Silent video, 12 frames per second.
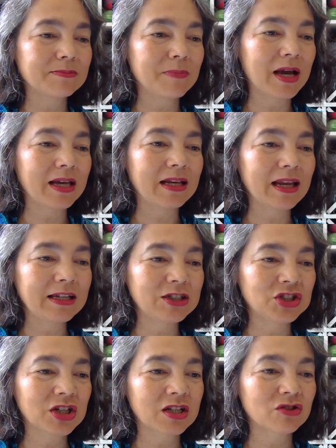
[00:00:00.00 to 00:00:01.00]
my
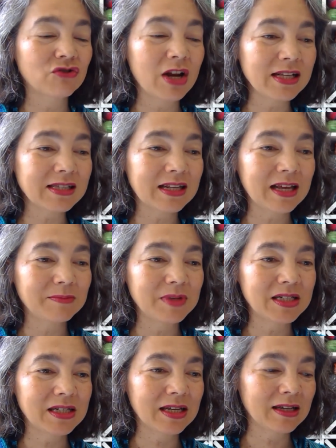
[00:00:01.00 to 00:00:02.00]
glacier dress that I'm
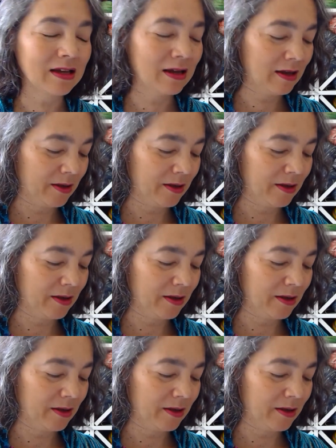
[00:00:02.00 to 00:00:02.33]
knitting